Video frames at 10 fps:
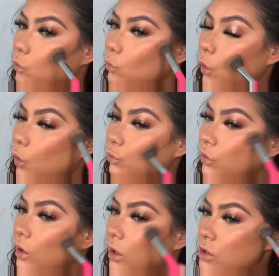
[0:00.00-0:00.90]
And
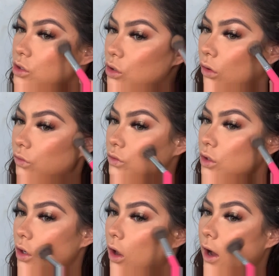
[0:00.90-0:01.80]
really soft,
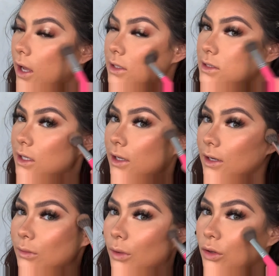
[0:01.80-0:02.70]
light,
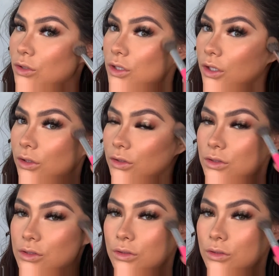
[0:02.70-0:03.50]
tickling motions.